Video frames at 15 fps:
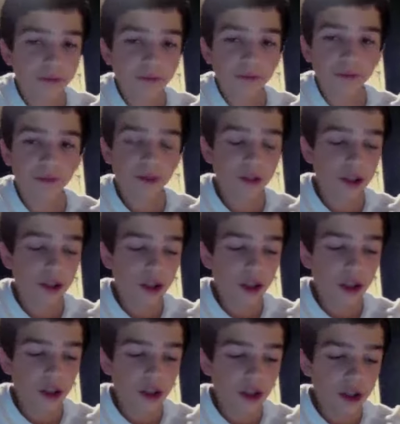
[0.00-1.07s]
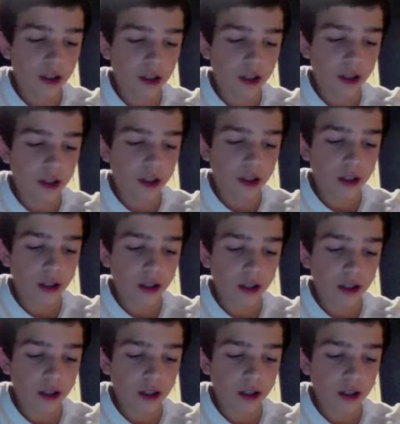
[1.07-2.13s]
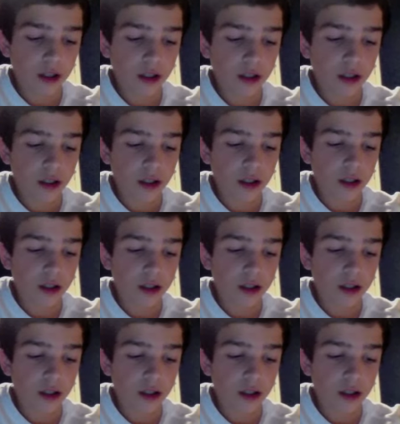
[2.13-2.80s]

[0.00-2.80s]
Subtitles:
Nobody speaks.